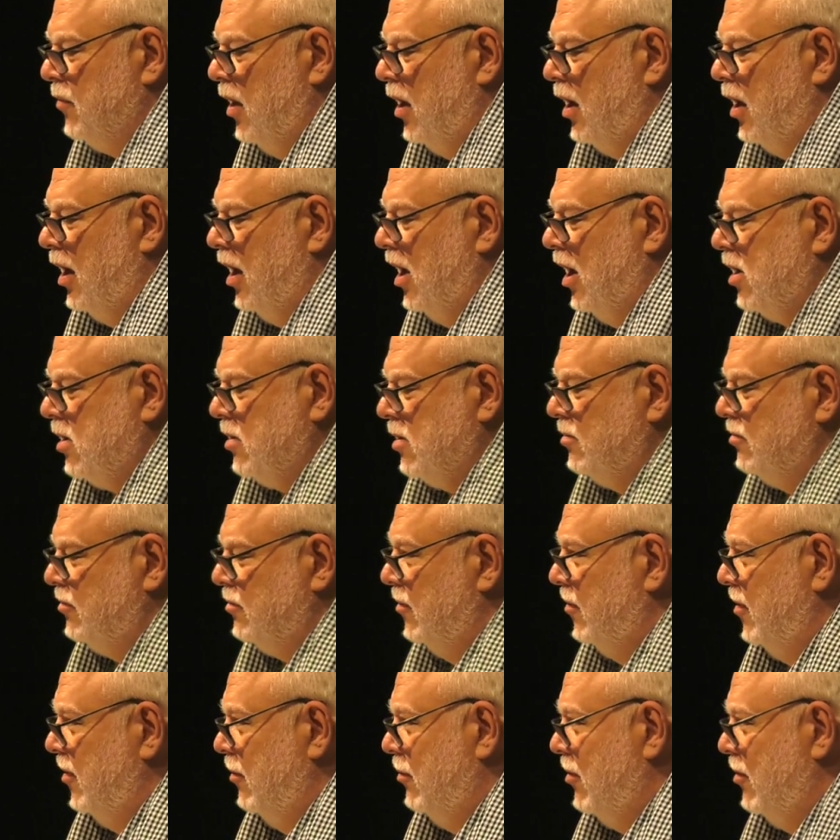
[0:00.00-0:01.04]
uh,
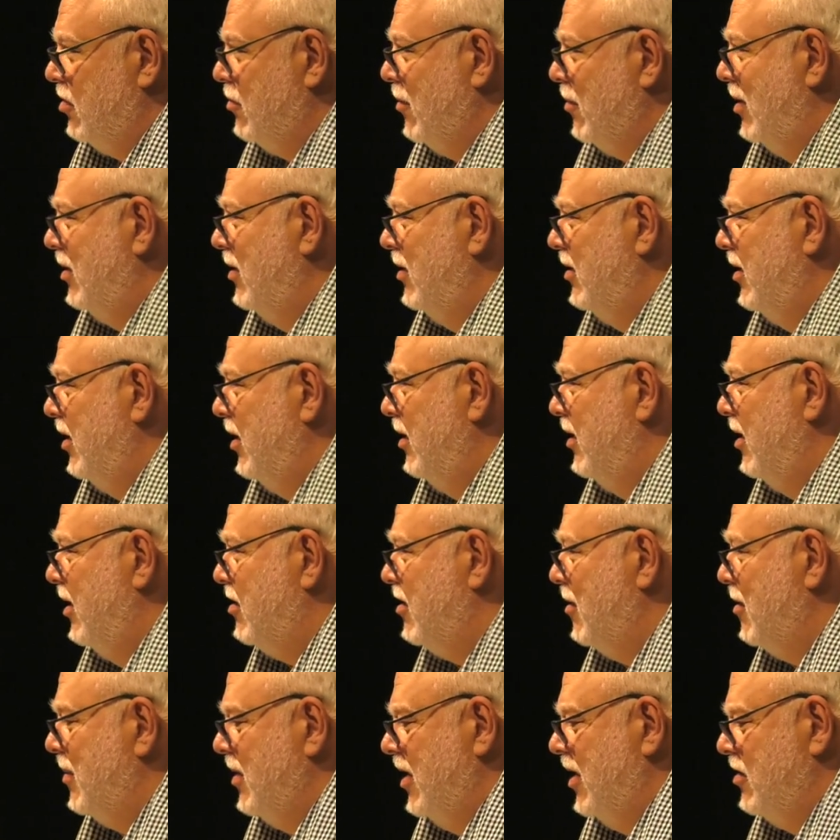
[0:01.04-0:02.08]
it was when the
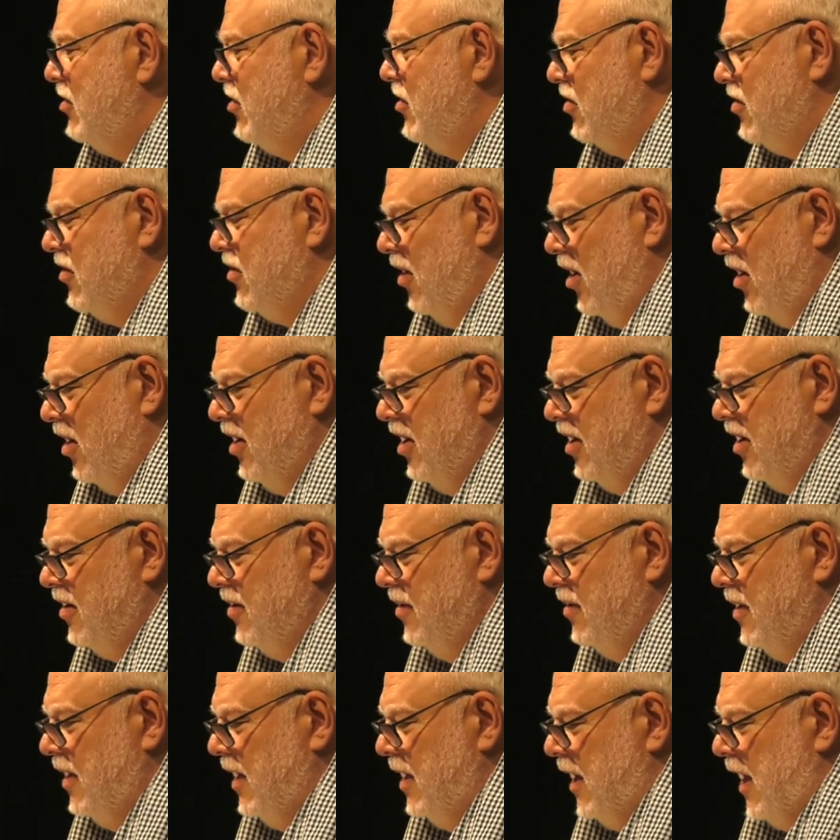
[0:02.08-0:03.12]
exhibit had just
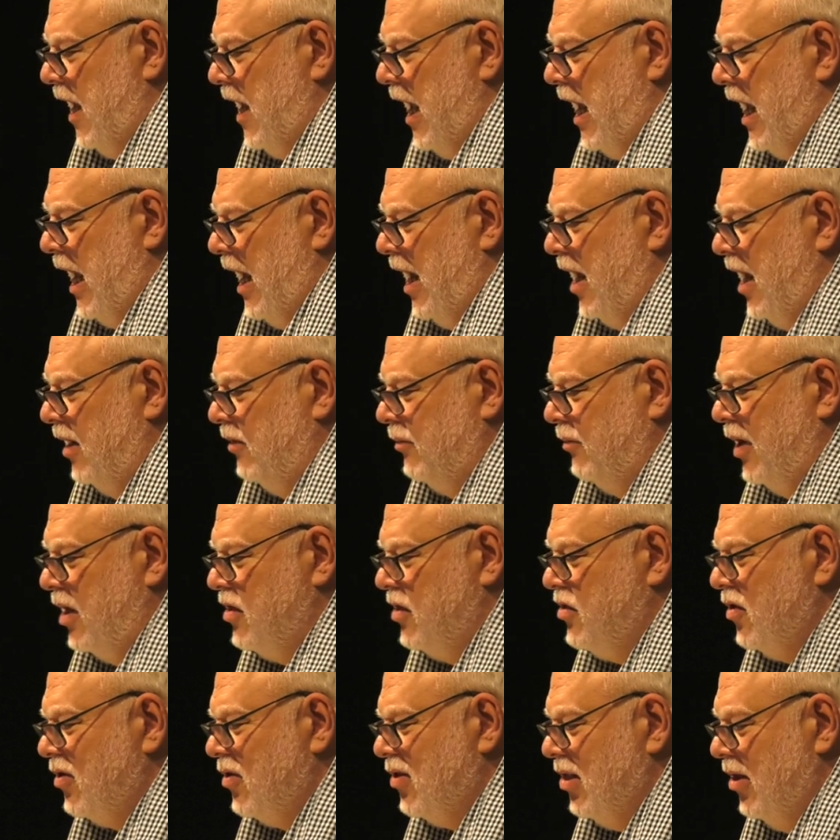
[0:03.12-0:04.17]
started. And we
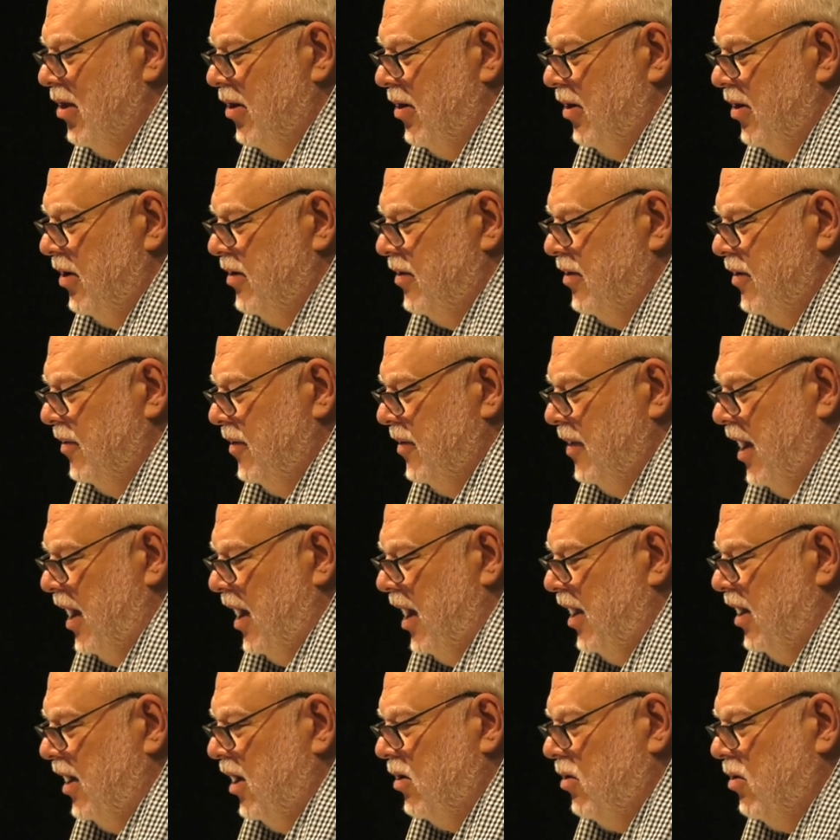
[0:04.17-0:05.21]
had just learned
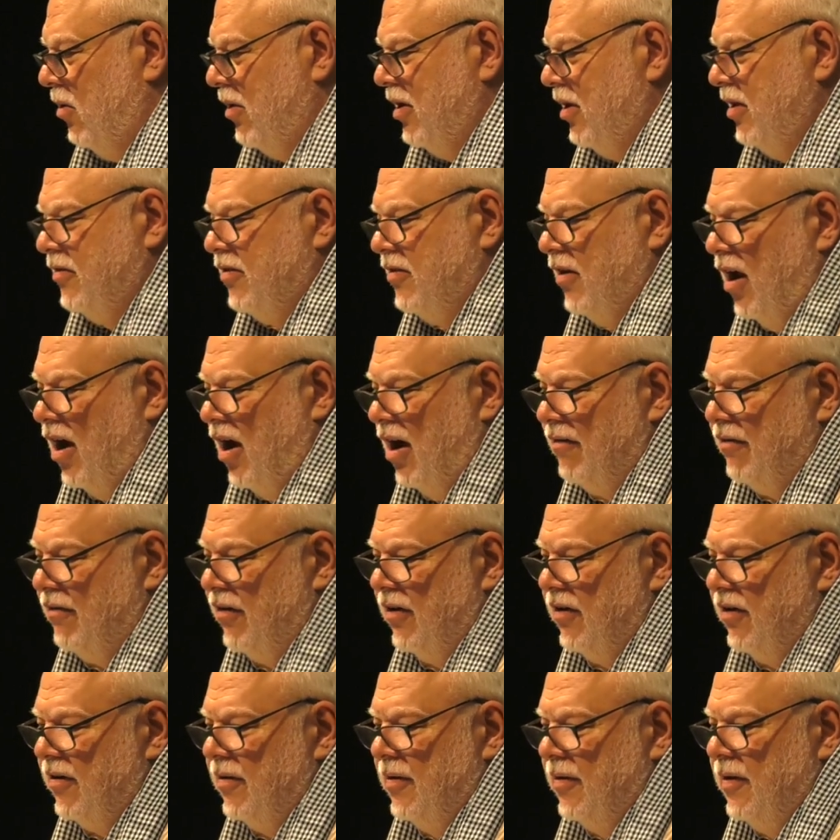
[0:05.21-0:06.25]
that, according to
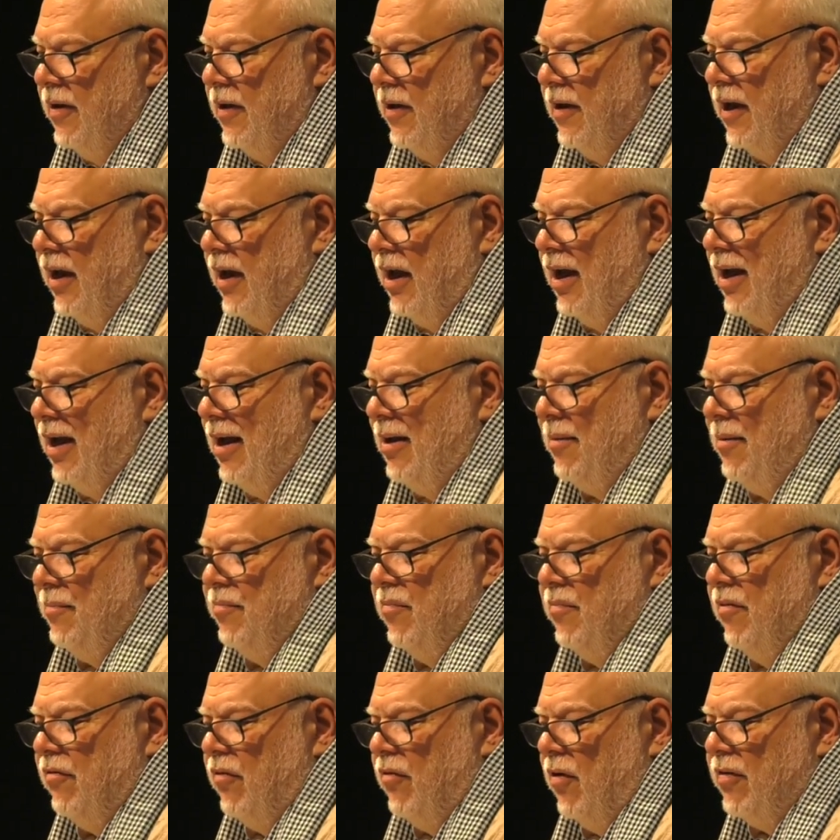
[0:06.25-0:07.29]
Harvard, um,
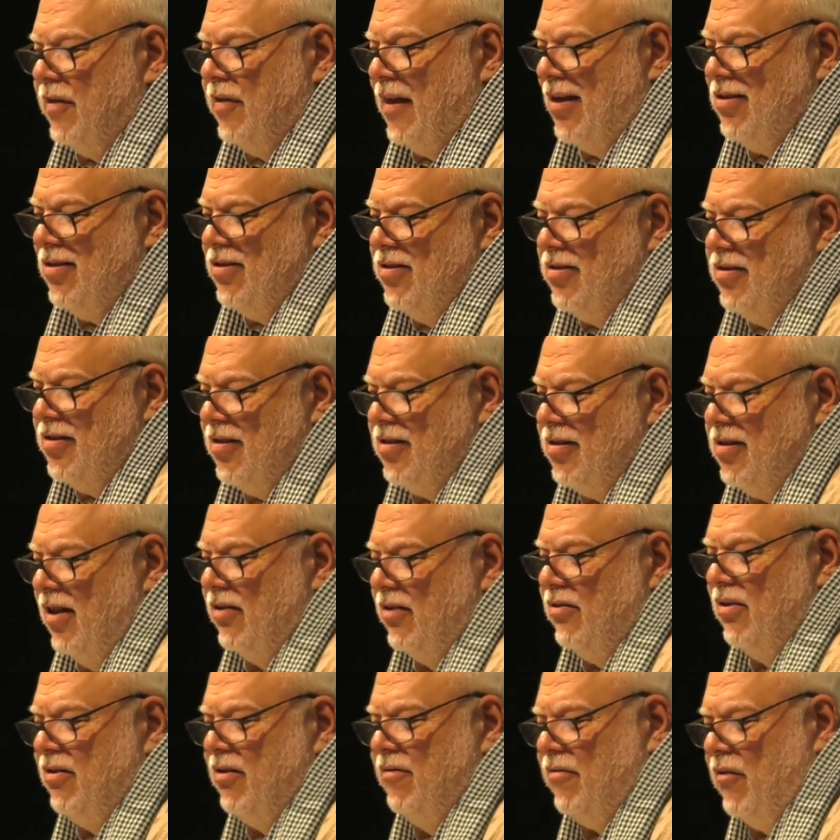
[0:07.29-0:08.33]

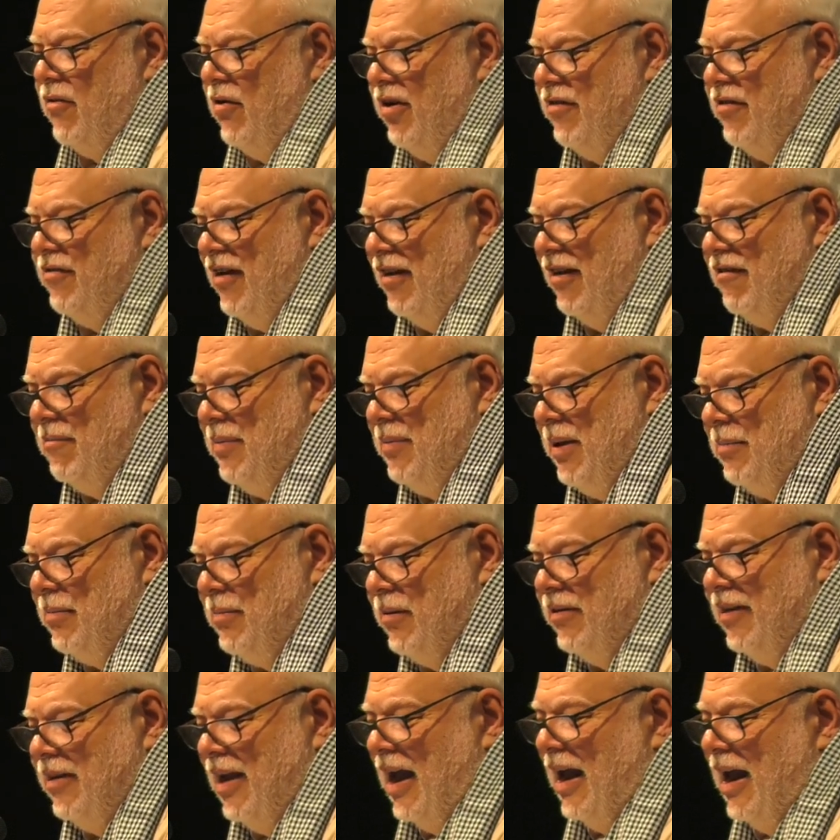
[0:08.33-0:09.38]
4,645
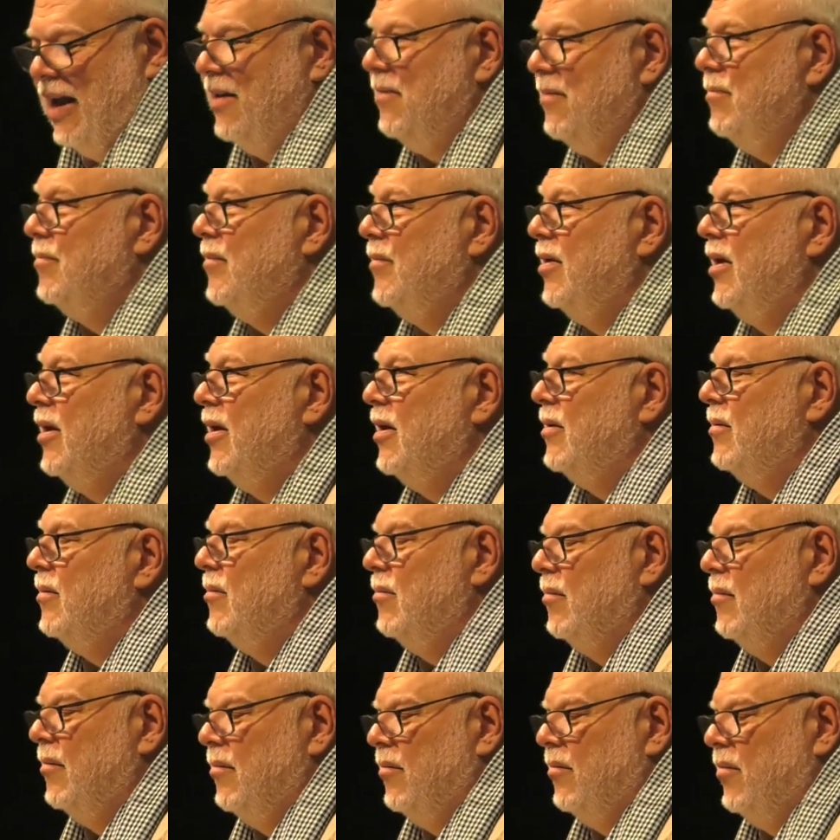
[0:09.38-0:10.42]
people died in
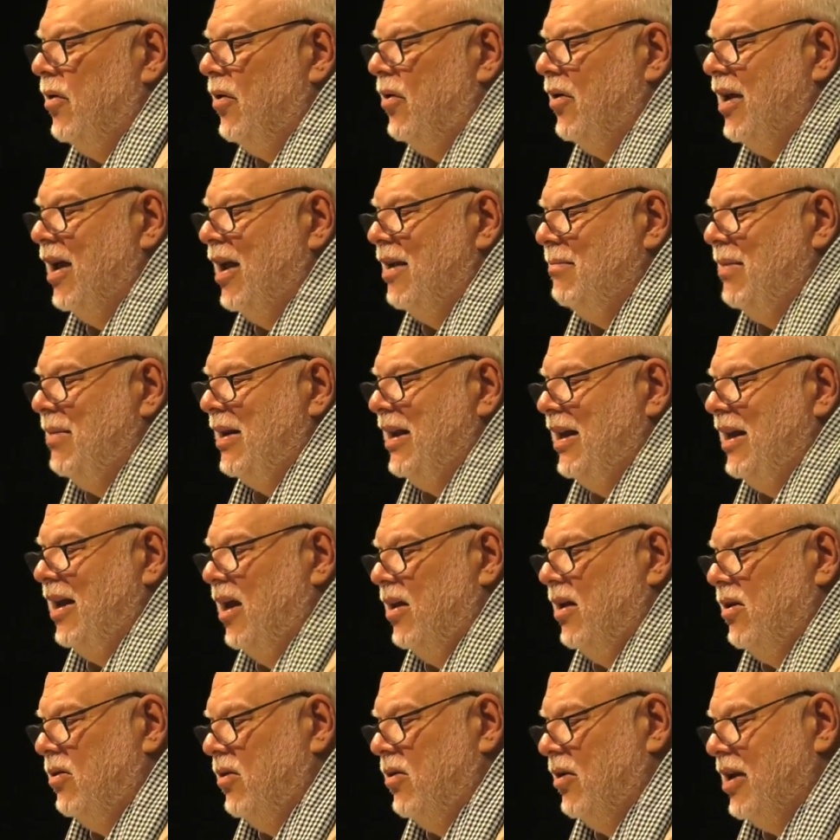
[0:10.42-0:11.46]
Hurricane Maria
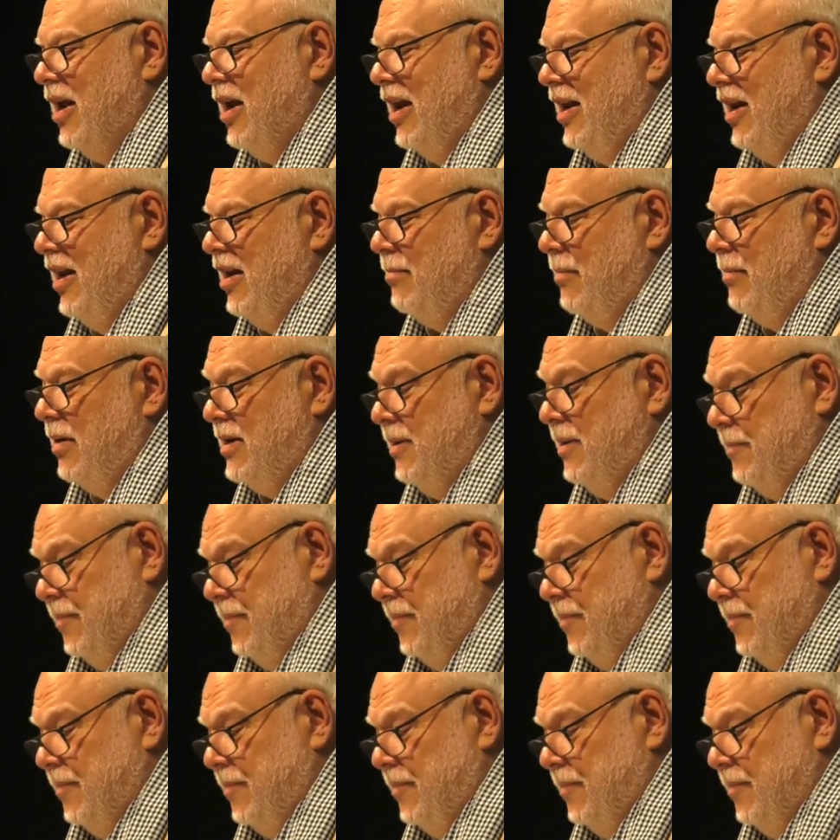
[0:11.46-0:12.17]
and Hurricane